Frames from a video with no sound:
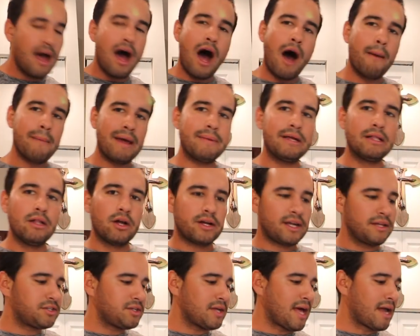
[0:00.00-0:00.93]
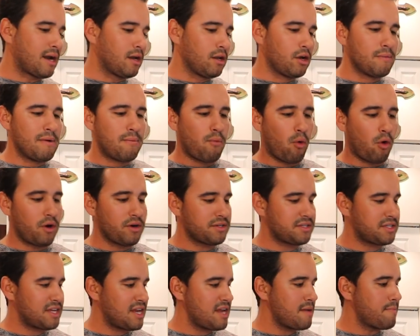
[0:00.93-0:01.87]
I'll maybe look into that a little bit more to
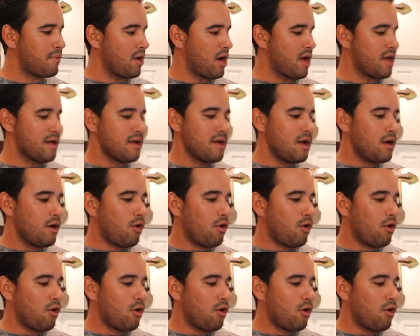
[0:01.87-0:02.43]
see, but